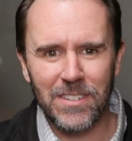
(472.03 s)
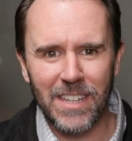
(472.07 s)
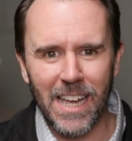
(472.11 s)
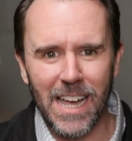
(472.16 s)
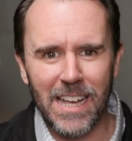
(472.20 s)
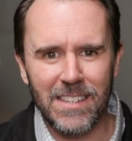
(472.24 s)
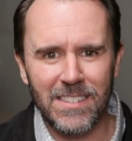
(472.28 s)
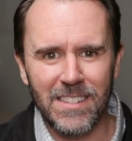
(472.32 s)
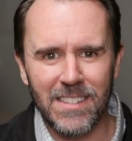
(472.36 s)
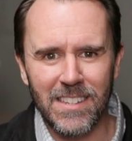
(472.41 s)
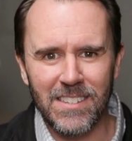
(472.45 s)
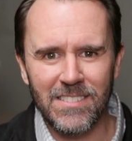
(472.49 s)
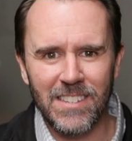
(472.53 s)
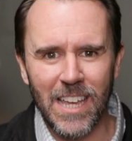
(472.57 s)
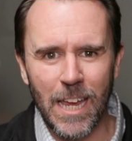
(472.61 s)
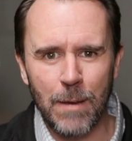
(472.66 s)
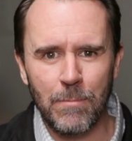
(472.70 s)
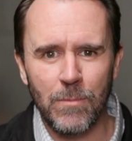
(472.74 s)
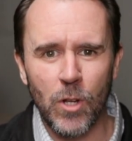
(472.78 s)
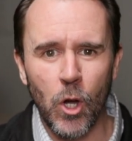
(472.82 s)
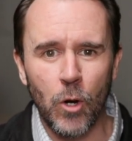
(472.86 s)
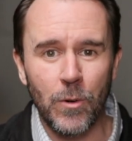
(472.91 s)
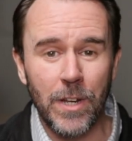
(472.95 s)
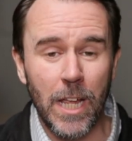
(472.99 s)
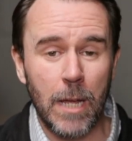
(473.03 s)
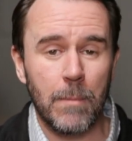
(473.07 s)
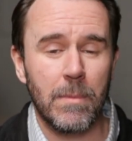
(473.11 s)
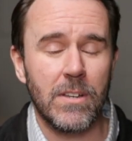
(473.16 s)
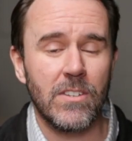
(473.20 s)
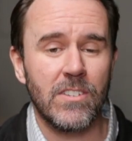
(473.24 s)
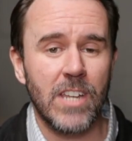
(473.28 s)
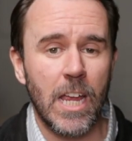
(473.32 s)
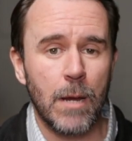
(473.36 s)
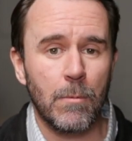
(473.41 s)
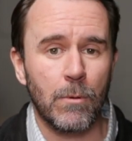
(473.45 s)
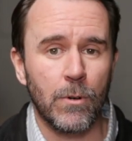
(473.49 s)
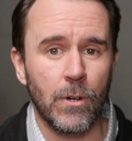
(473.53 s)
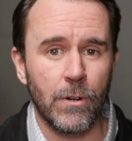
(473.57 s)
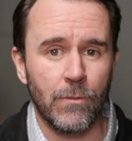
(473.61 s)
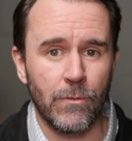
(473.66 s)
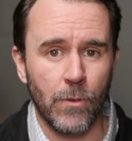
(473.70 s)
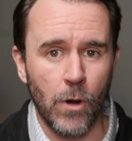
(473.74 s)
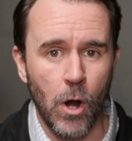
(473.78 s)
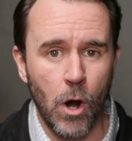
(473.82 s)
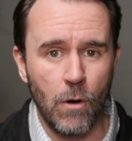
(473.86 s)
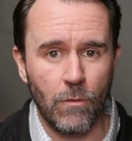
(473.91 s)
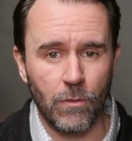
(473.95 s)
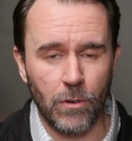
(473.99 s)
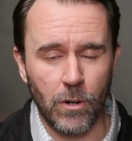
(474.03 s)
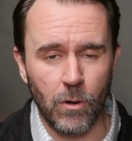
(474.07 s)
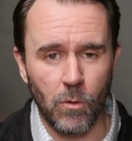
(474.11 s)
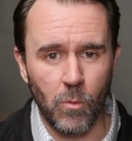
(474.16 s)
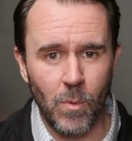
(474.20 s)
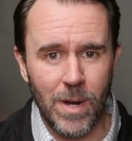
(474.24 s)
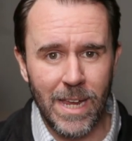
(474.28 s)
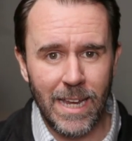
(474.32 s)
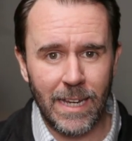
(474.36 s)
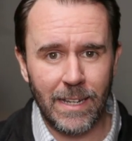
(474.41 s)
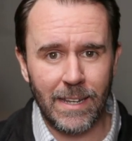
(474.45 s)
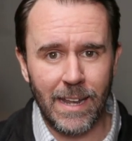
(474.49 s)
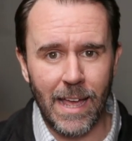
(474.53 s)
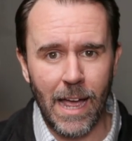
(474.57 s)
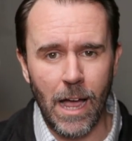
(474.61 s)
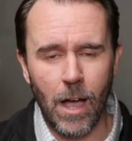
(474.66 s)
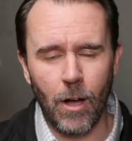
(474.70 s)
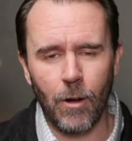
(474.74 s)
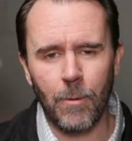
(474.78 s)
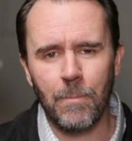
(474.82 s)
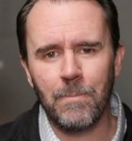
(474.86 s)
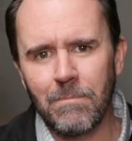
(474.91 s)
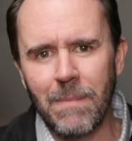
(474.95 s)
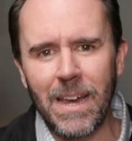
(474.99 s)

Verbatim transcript: guys in the same no damage neighborhood for over a week now.